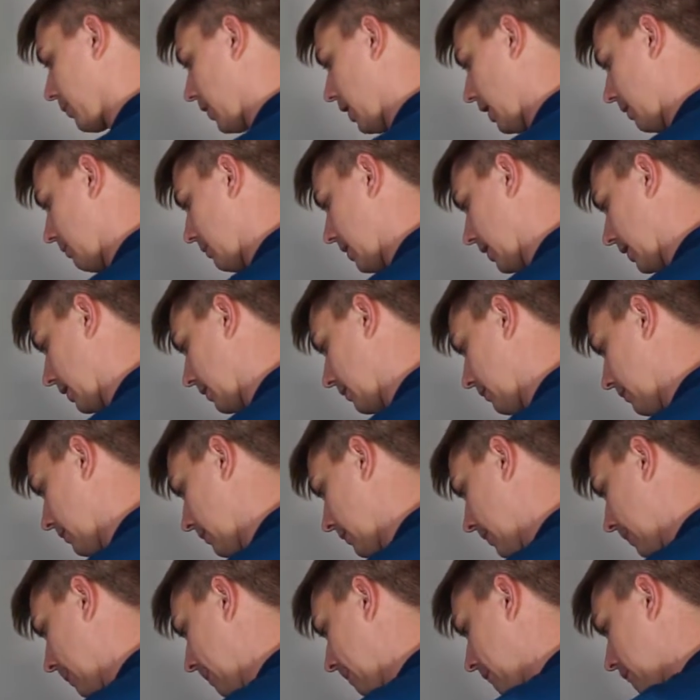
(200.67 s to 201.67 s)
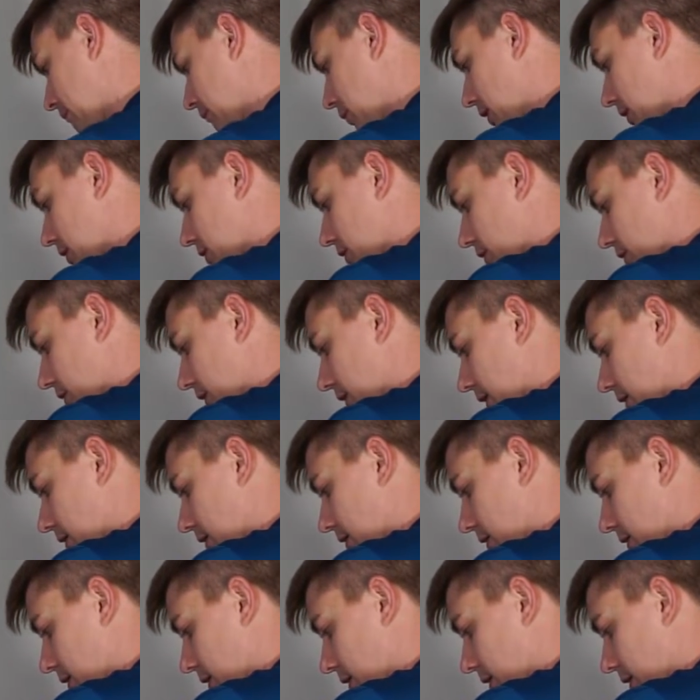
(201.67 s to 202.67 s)
probably make it pretty
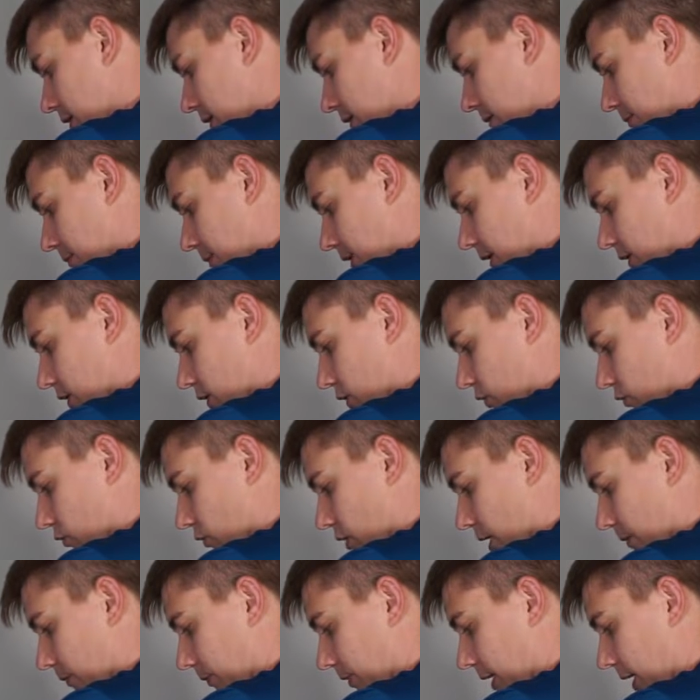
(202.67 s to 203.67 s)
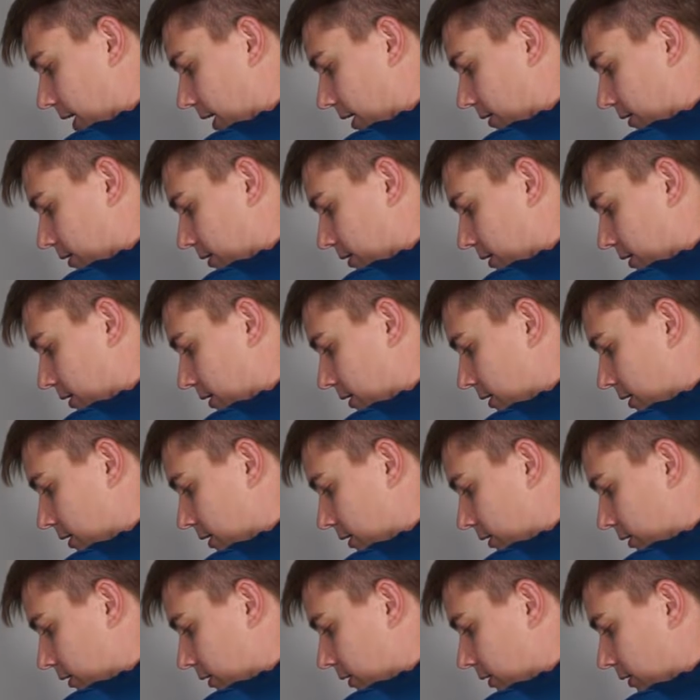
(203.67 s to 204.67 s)
salty. I just drop that
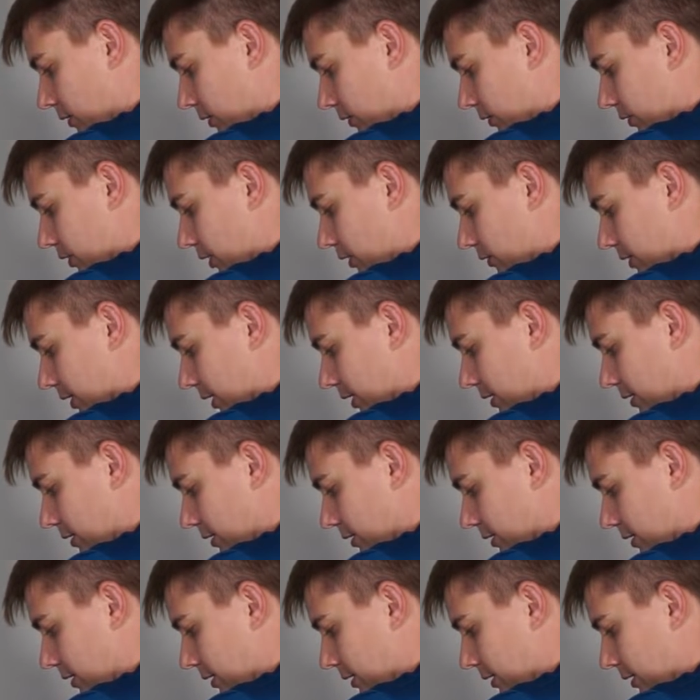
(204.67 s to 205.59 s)
salt in.